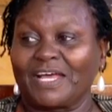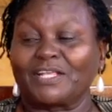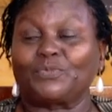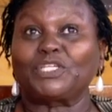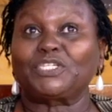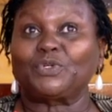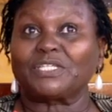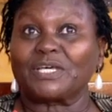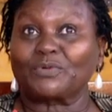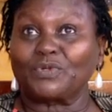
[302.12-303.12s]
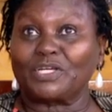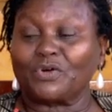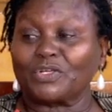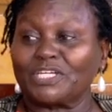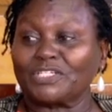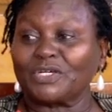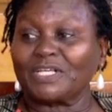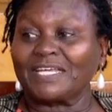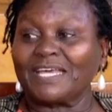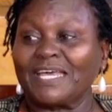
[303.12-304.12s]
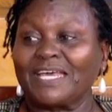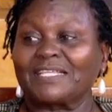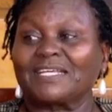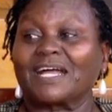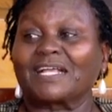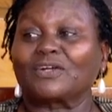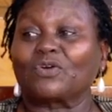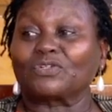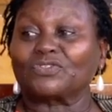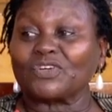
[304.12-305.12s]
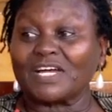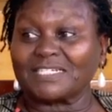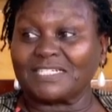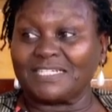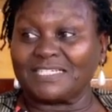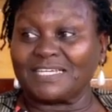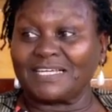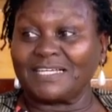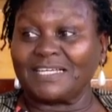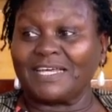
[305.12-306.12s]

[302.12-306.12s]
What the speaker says: And which is a good condition, it can contract easily,